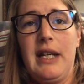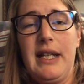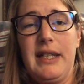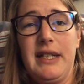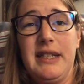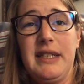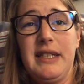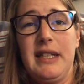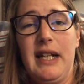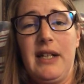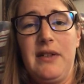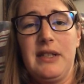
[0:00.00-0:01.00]
at least,
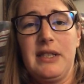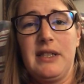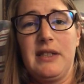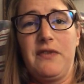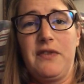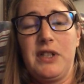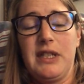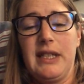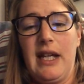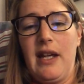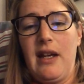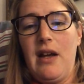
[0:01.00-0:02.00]
I know this is the first
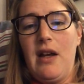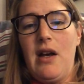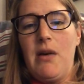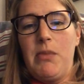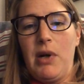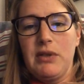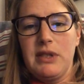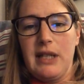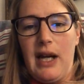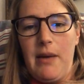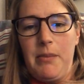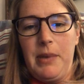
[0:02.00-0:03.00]
day
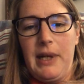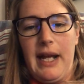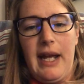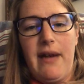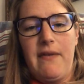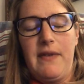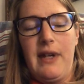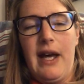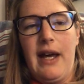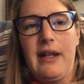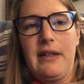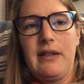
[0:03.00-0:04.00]
post-op, but I have
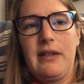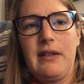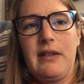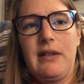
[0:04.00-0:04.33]
not